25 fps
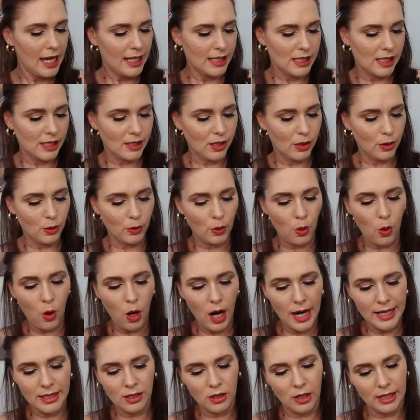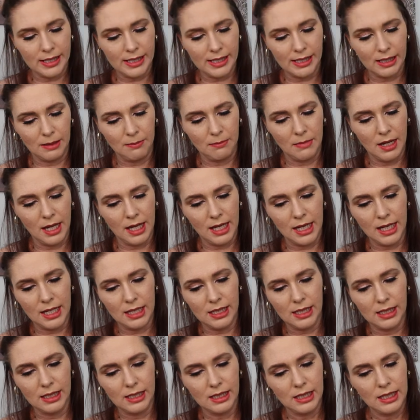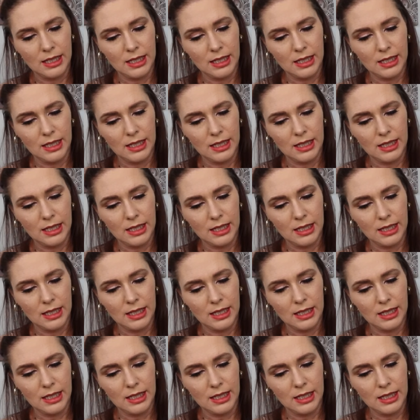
it's quite nicely made,